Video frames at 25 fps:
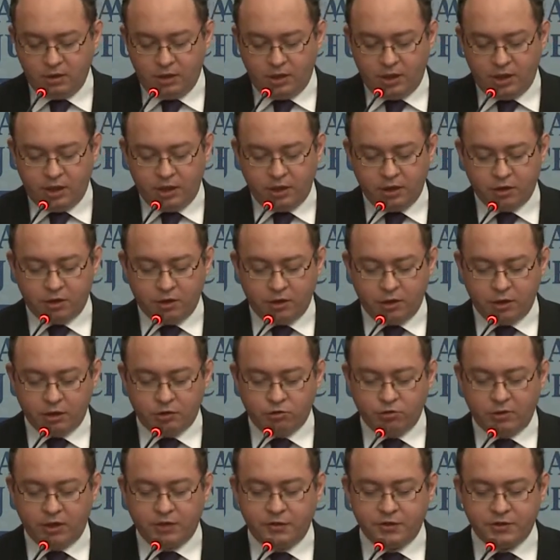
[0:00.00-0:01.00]

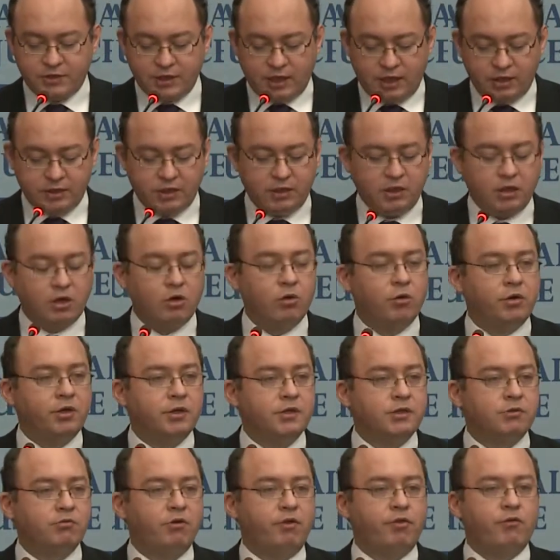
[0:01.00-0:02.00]
to a result in
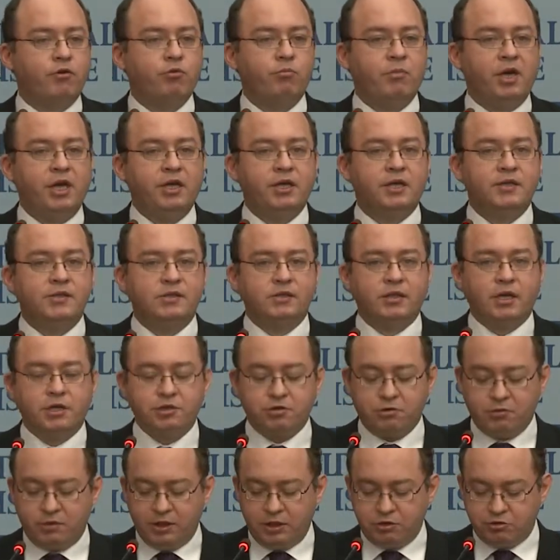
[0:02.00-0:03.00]
accordance with Romania's
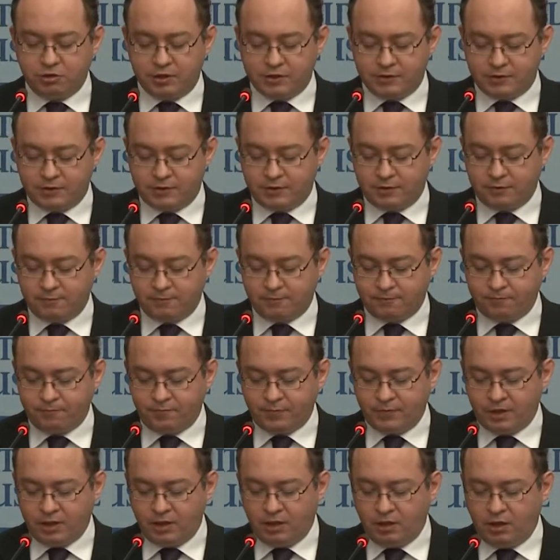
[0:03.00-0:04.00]
national interests.
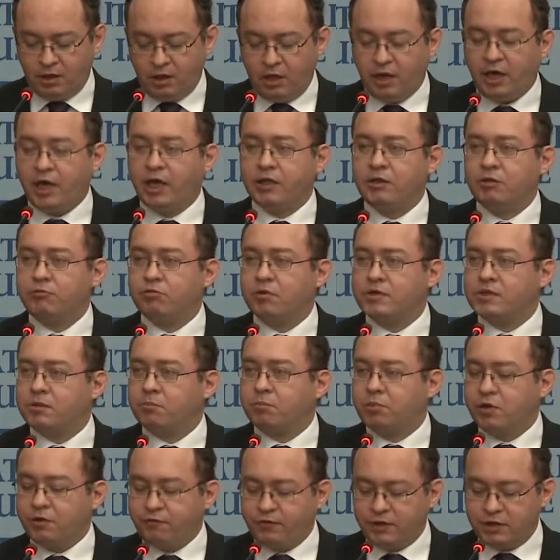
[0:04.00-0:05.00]
And it was a
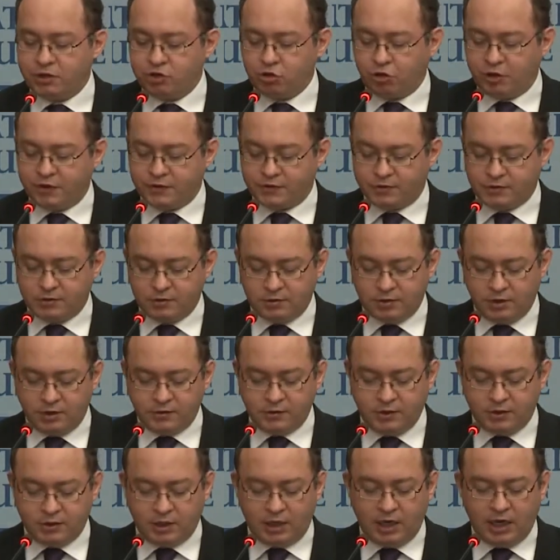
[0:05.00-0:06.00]
perfect choice, as
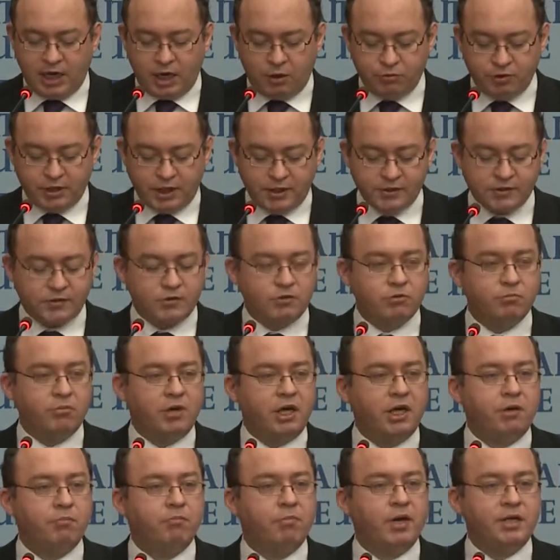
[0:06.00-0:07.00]
it allowed us to
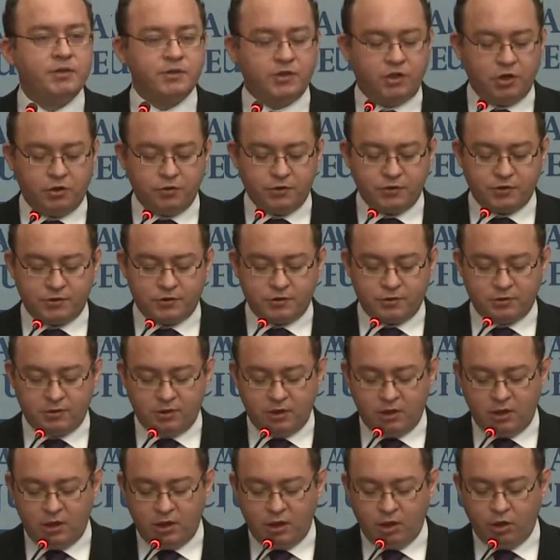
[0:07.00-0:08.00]
make best use
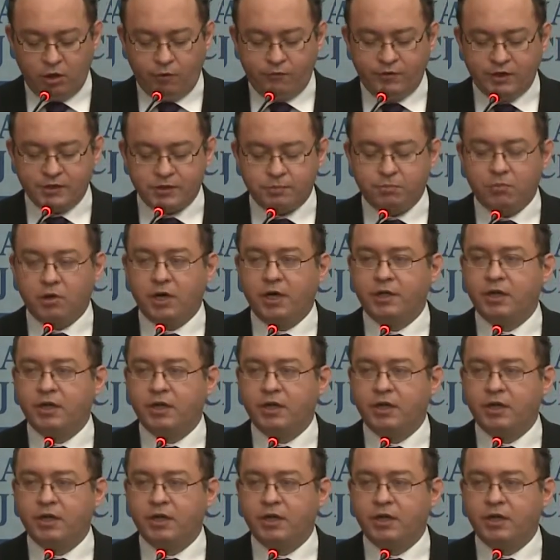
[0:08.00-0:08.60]
of the smart